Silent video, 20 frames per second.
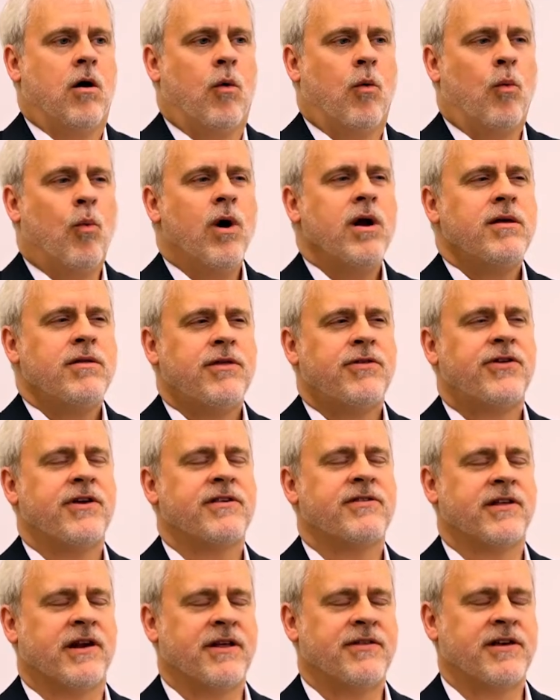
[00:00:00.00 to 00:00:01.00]
One of the
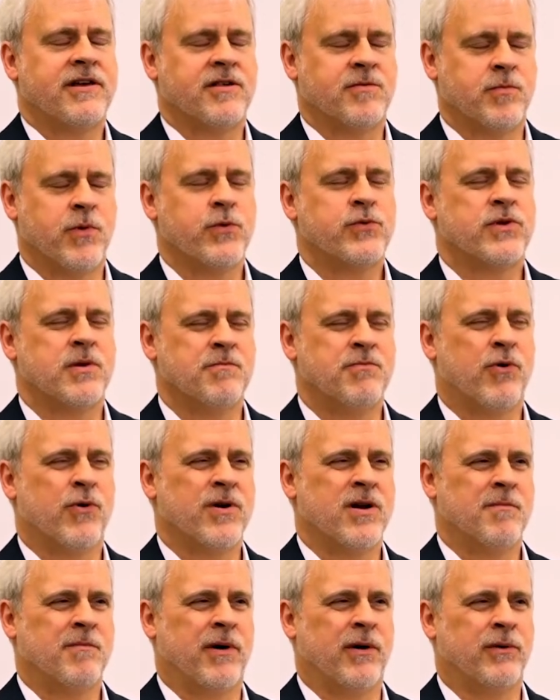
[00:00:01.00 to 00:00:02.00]
things that I think is most
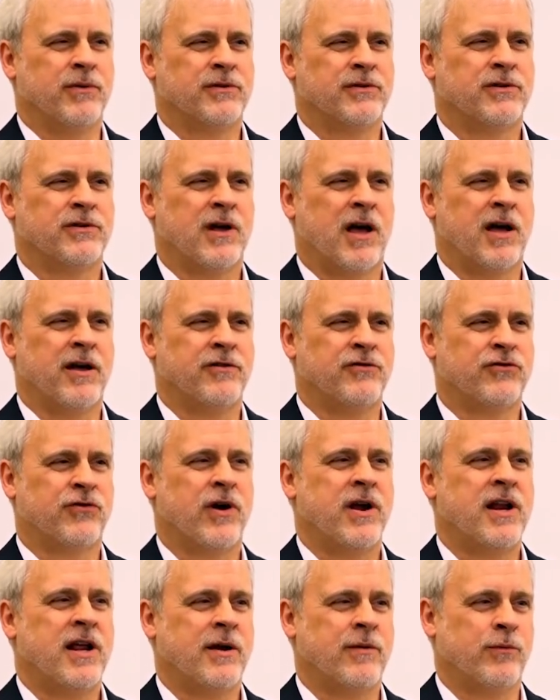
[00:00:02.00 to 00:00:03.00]
important about uh,
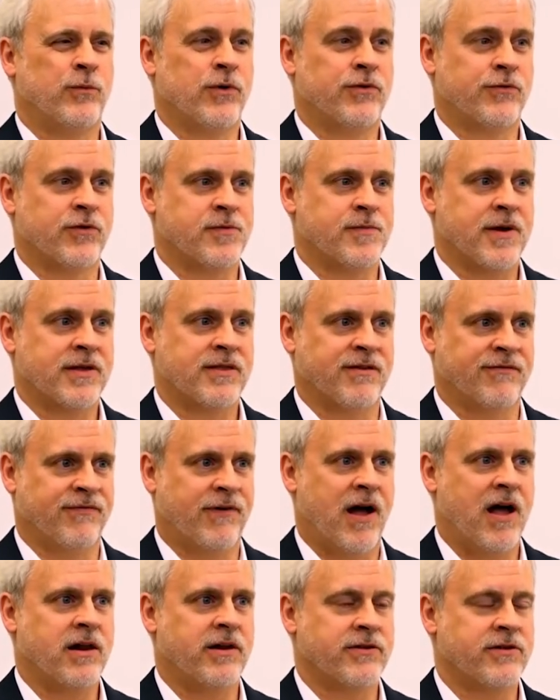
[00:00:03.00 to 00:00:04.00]
training with respect to
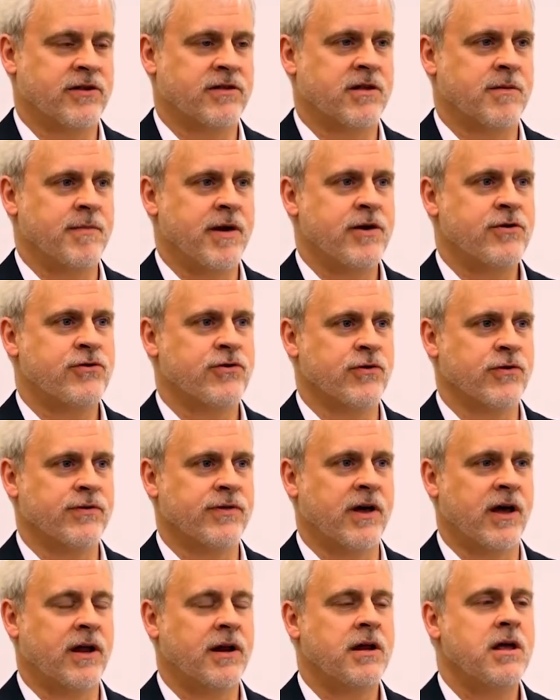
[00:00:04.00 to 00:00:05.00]
violence is to make sure
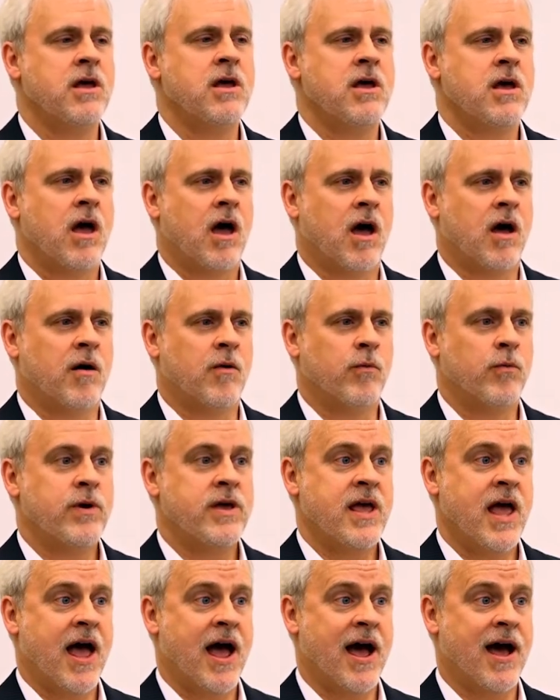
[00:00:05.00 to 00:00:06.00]
that uh,
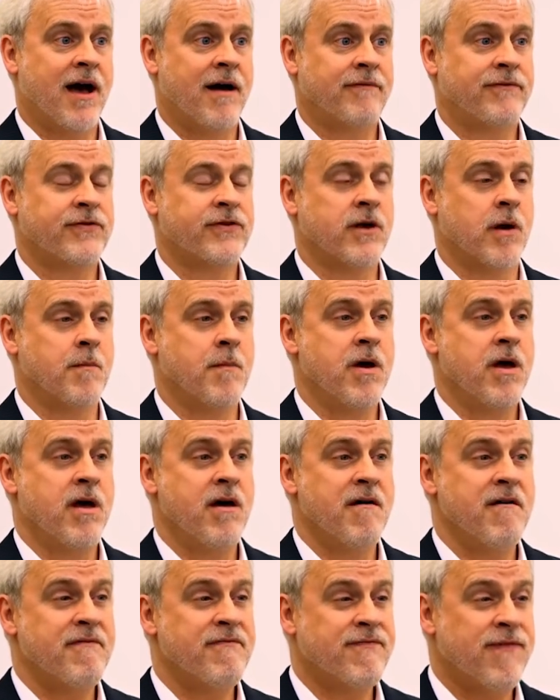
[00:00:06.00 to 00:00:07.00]
we have some
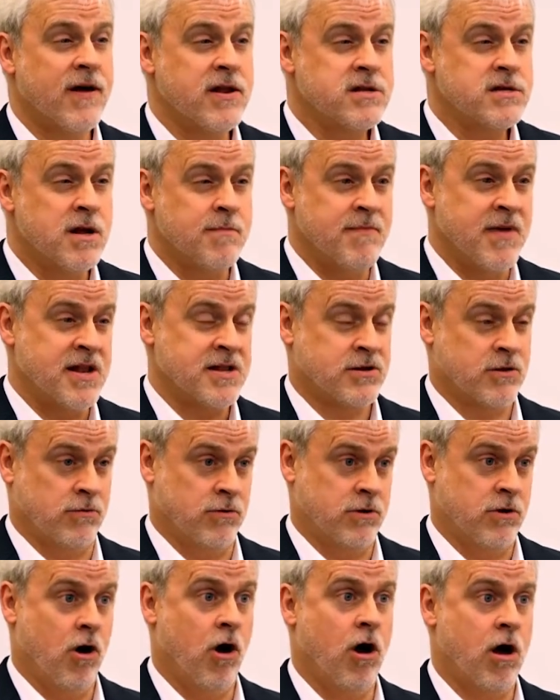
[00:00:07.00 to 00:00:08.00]
fundamental
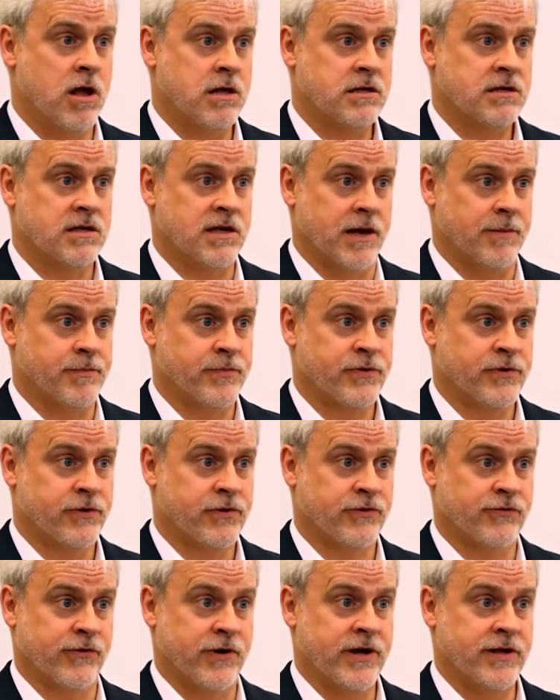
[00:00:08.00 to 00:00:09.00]
concepts
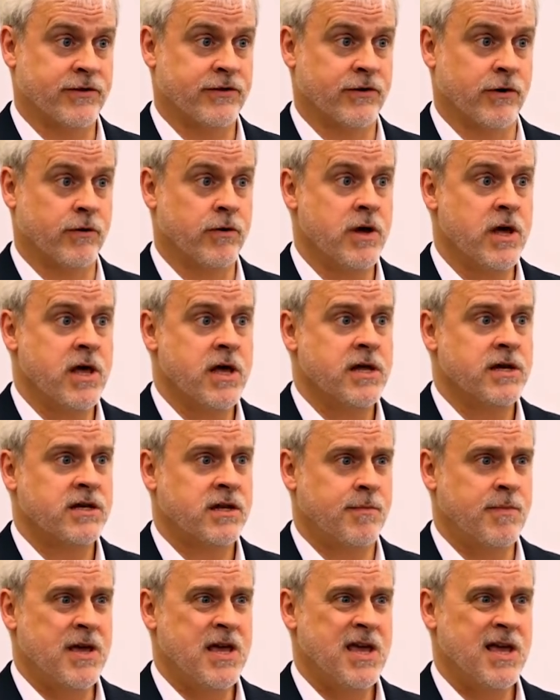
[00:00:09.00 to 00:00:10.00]
straight. So
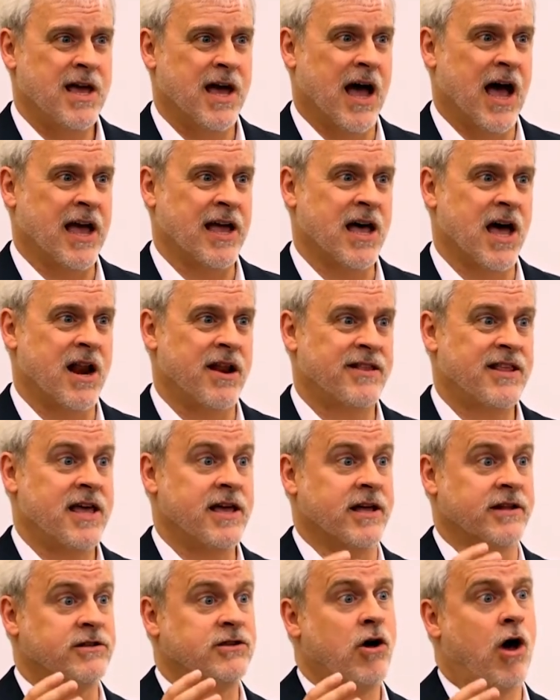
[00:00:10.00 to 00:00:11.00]
to me, I kind of
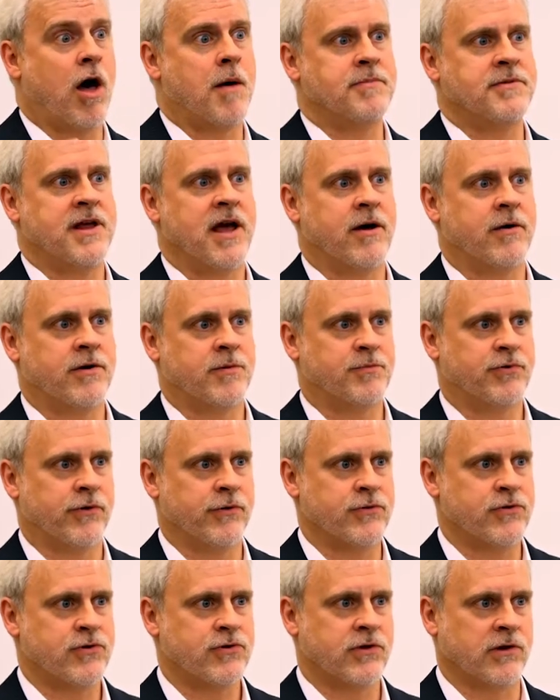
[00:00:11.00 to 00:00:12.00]
take a top down
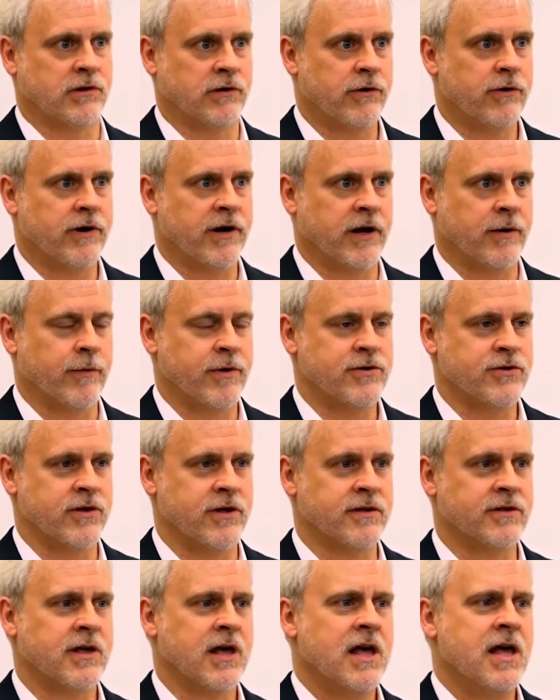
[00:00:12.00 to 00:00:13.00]
approach to learning, which
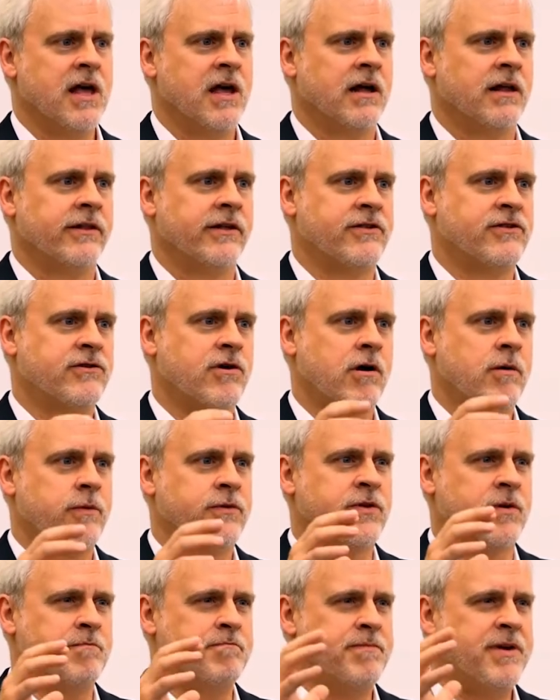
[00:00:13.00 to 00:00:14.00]
is let's start
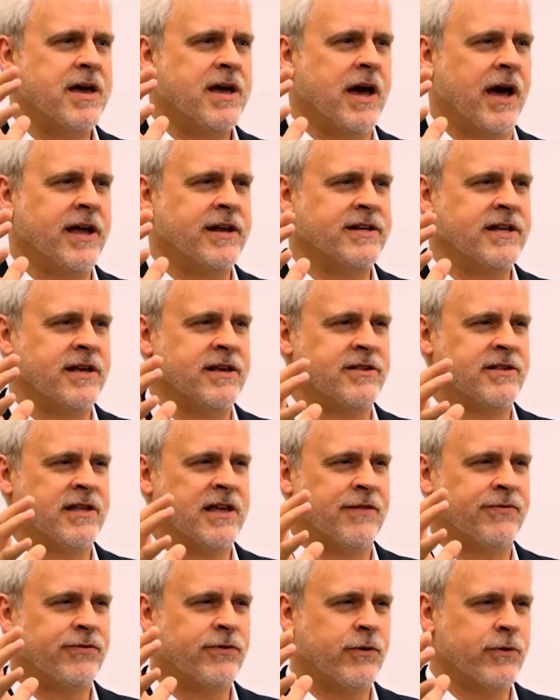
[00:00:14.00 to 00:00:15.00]
with some big ideas,
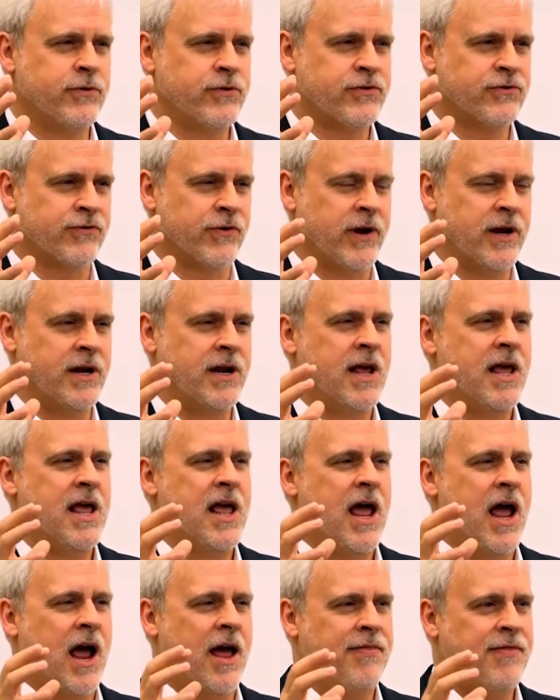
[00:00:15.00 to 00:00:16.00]
get those straight,
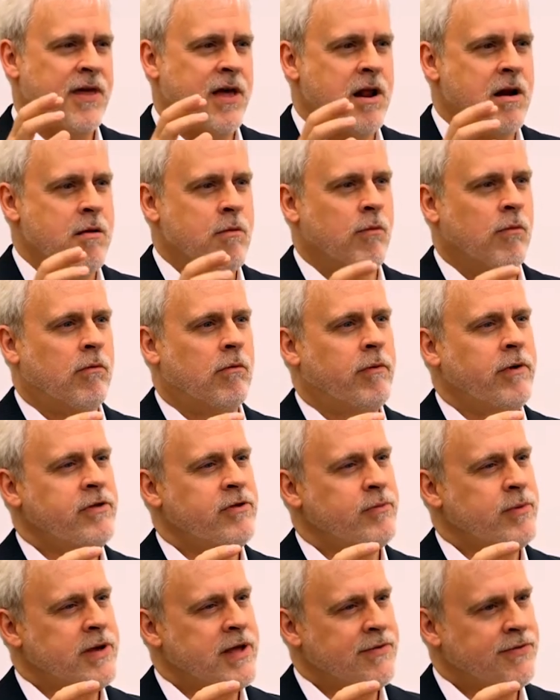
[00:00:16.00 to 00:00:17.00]
and then
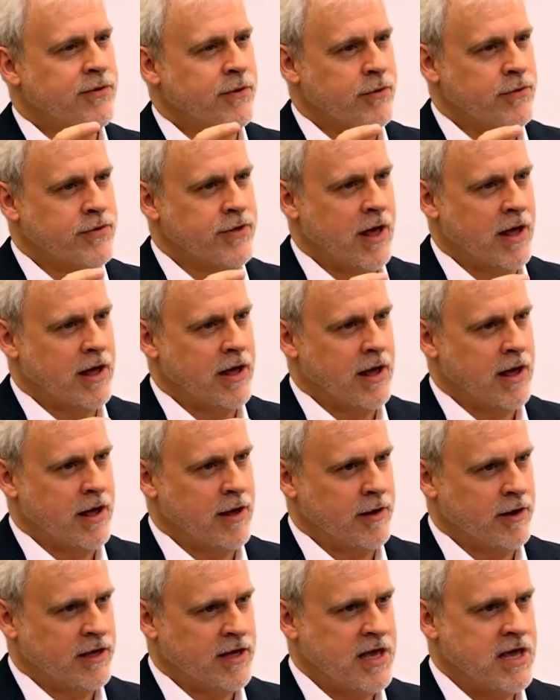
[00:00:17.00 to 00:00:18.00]
once we get those
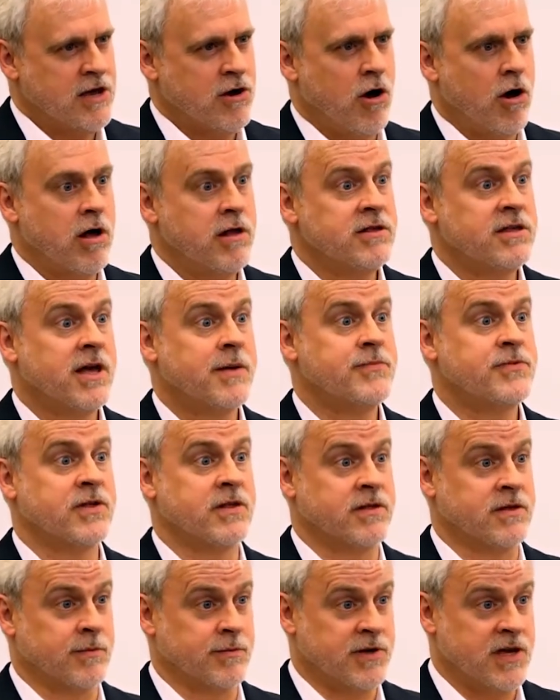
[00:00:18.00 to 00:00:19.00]
key concepts
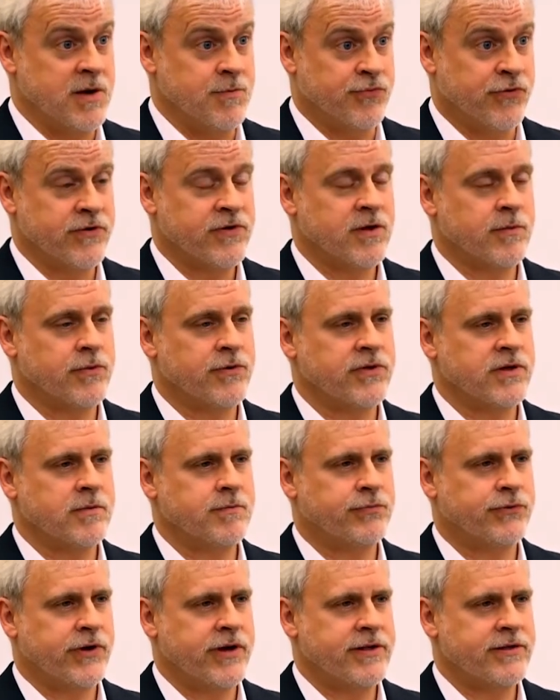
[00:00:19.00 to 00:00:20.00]
and some key principles
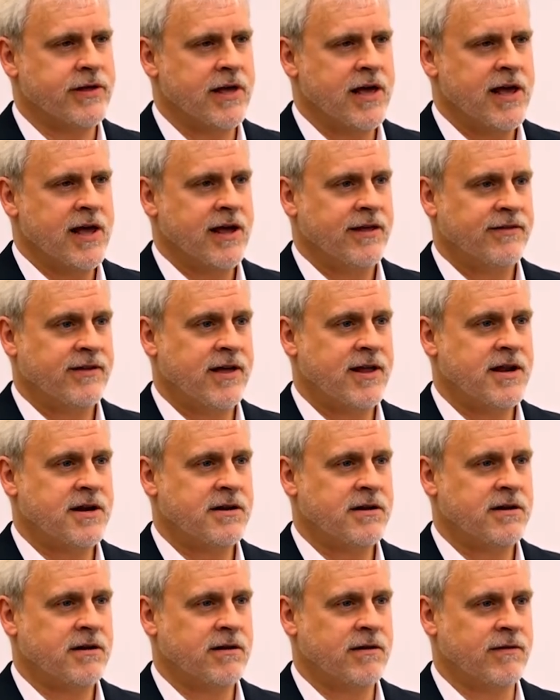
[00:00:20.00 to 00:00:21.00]
in place,
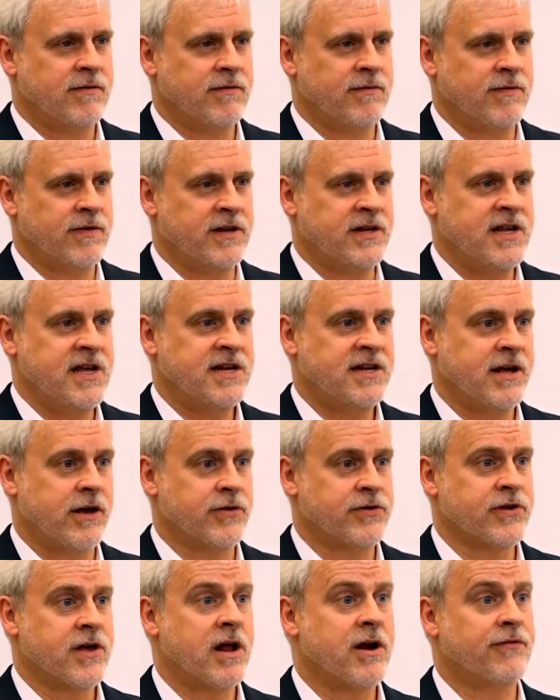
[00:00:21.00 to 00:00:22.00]
then the
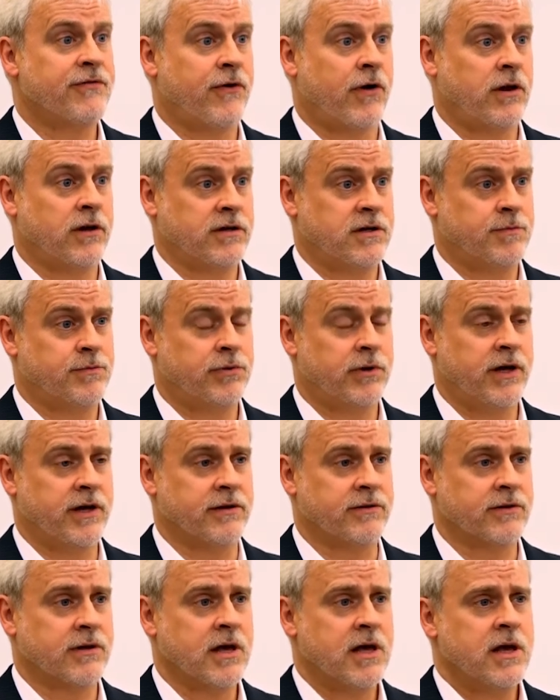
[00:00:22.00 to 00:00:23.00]
details kind of fall into
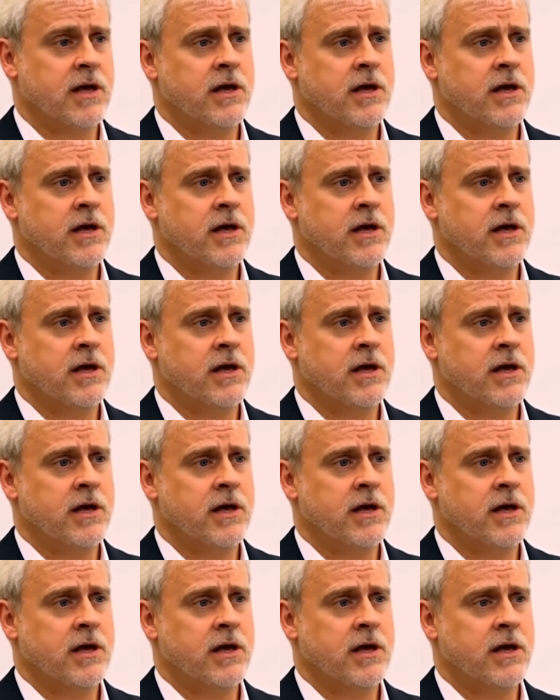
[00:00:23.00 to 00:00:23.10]
place.